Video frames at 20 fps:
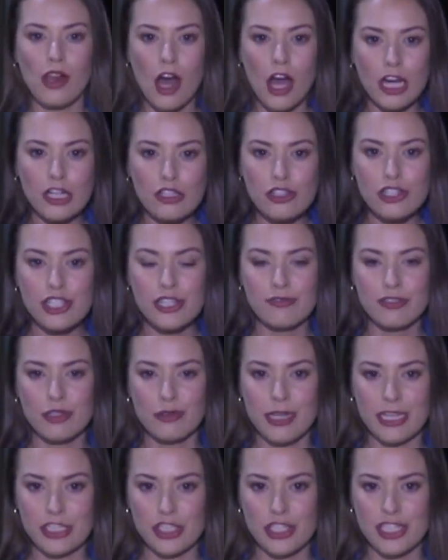hundreds of
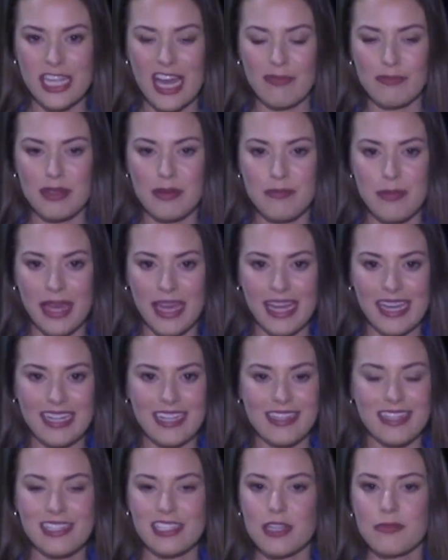donations have been made,
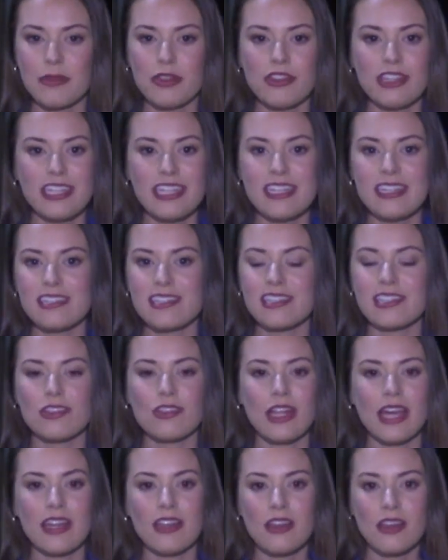this community is
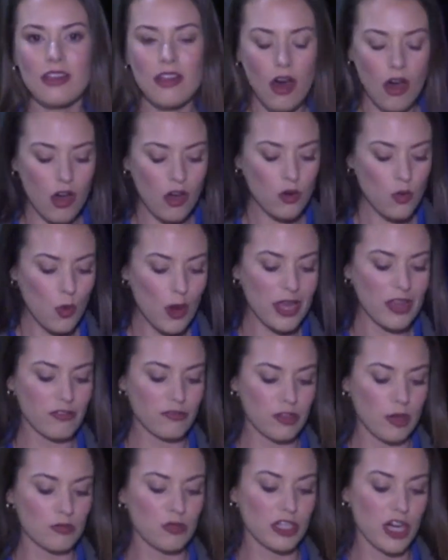still a long way
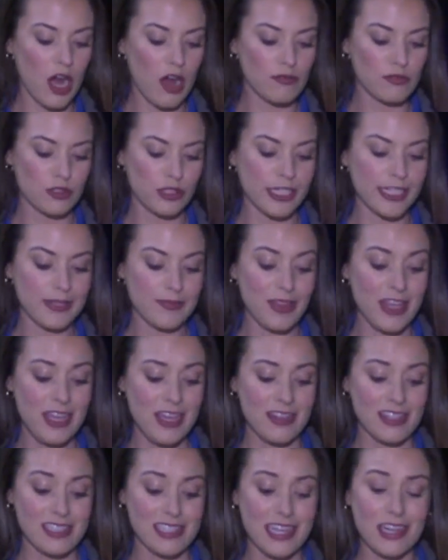from recovery.
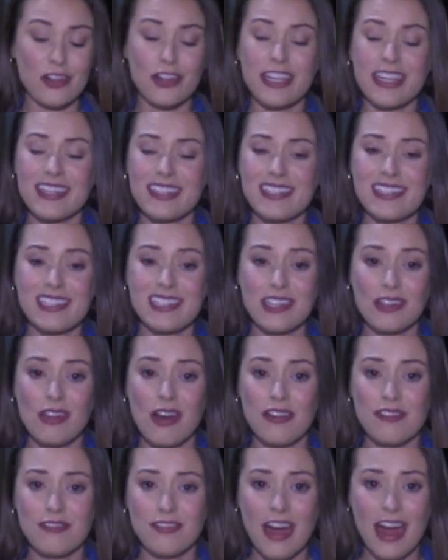This area is still
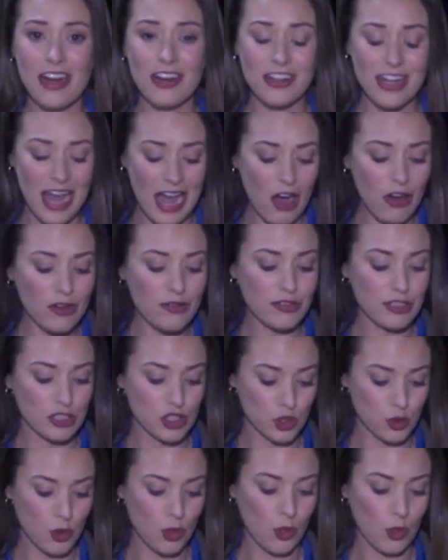on fire and out of
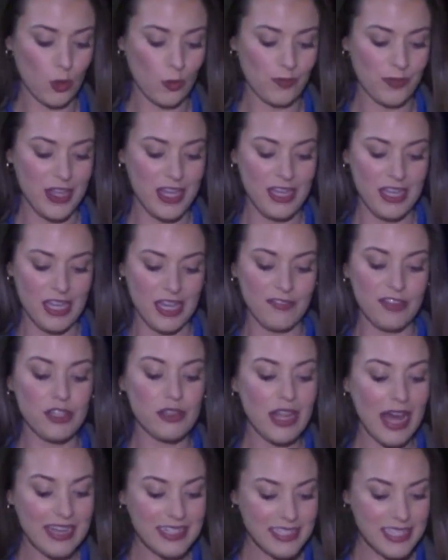control. If
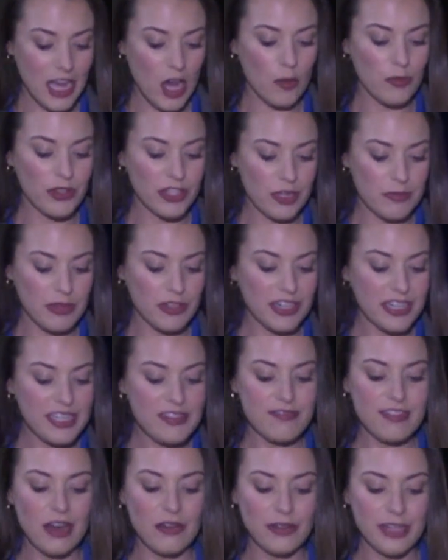you'd like to help, the
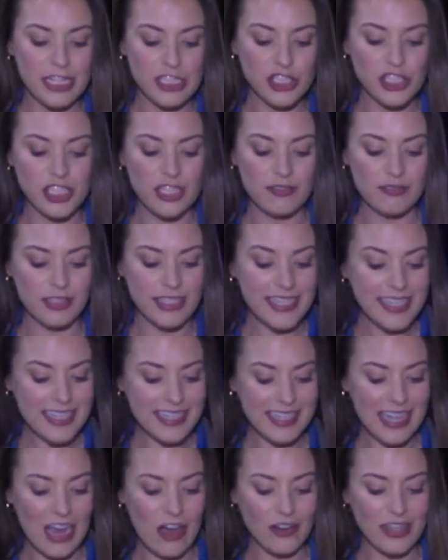Community Foundation of
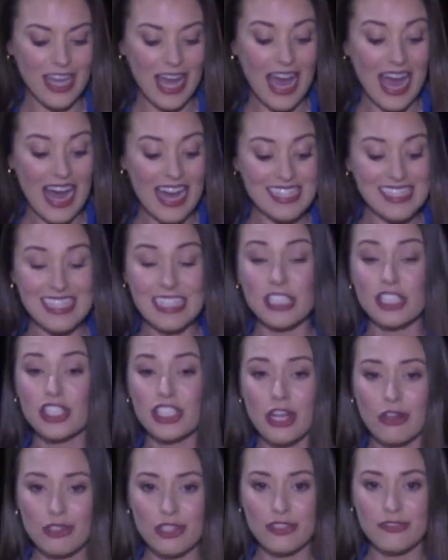Lincoln County has a
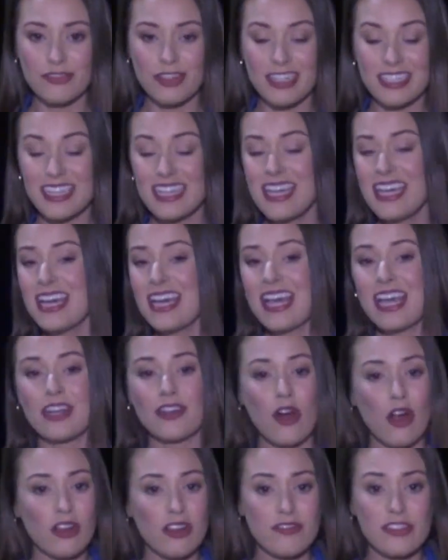shelter fund,
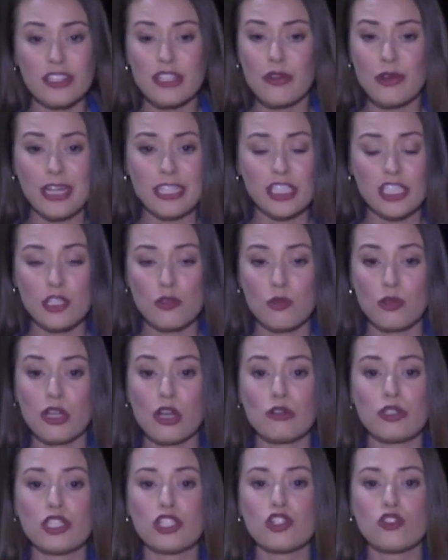and all of the donations will
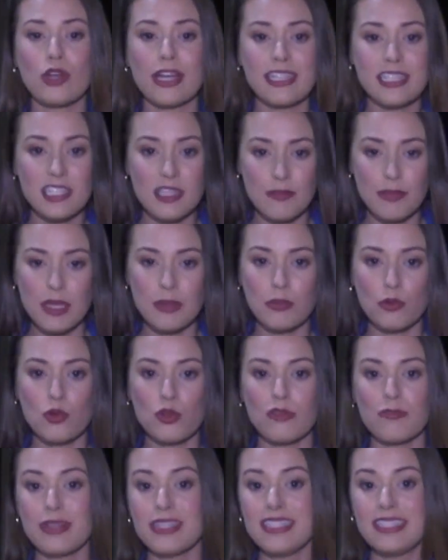go straight to the people
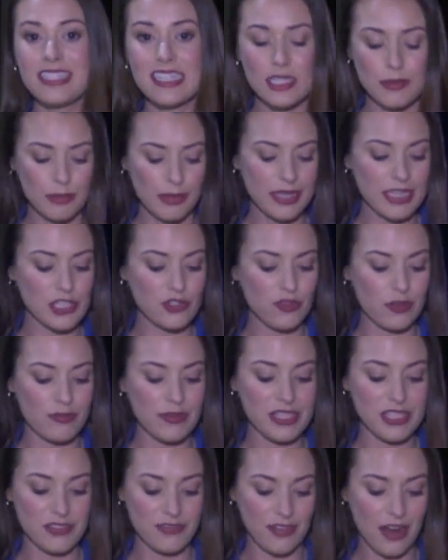who have been displaced
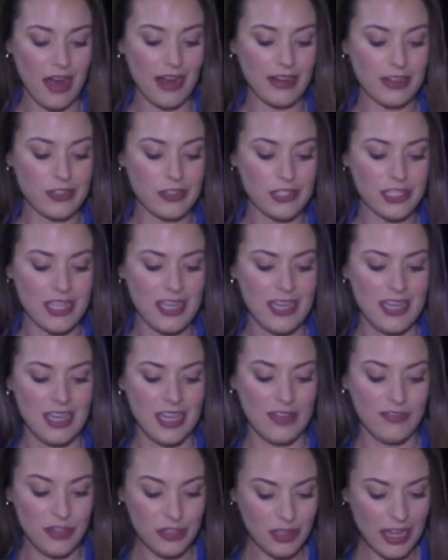from these fires.
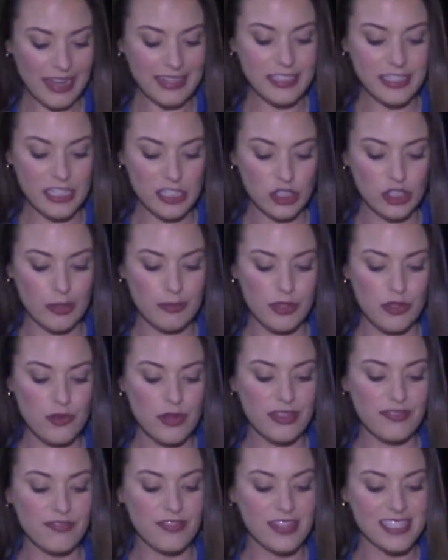If you'd like to contribute,
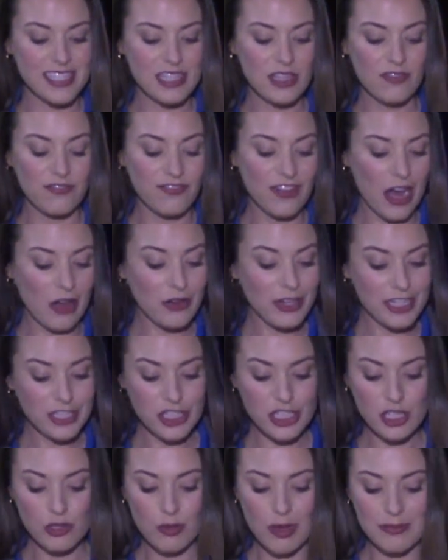you can visit the
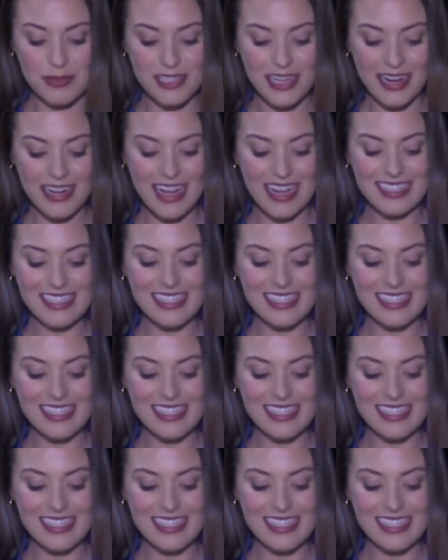foundation's website at